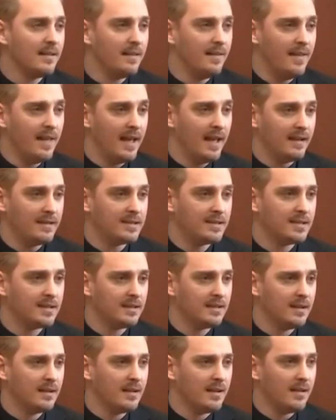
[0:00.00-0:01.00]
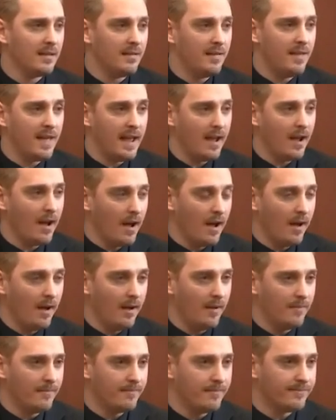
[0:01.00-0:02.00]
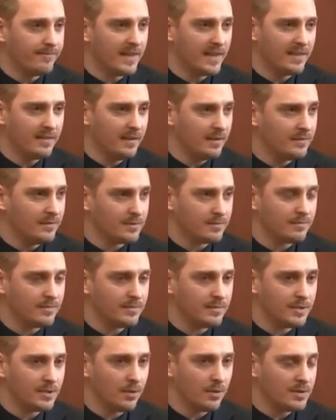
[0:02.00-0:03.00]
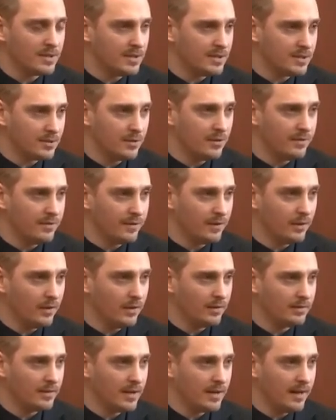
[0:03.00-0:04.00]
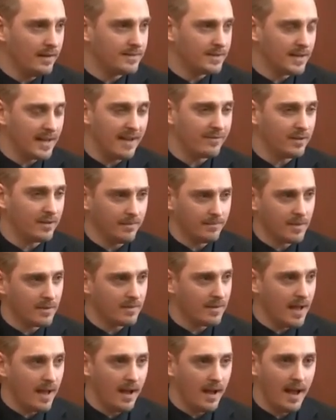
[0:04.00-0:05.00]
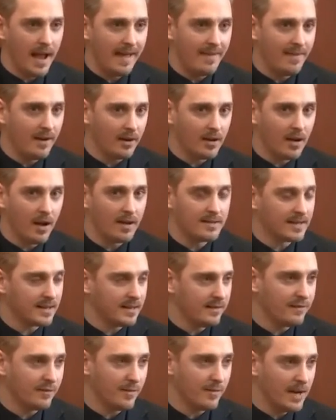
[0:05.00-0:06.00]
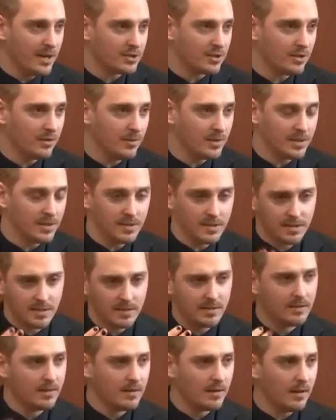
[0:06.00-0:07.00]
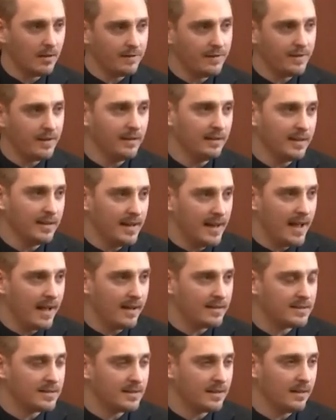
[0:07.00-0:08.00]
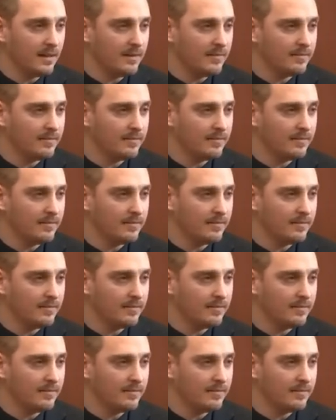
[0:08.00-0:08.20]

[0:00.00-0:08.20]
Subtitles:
that the source is truthful, and so they have to add their contact information, which is a field in that